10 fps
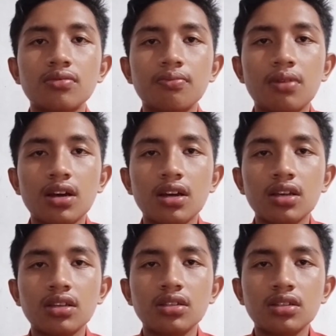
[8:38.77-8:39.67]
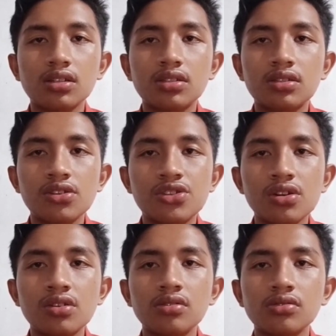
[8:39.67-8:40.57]
by the
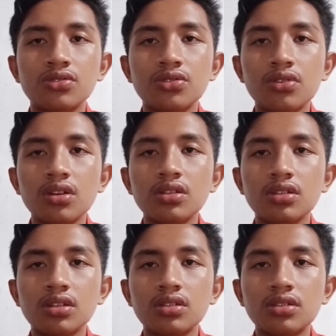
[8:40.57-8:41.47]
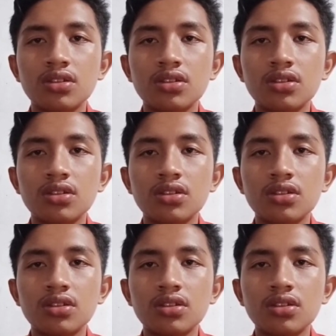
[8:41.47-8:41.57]
teacher during the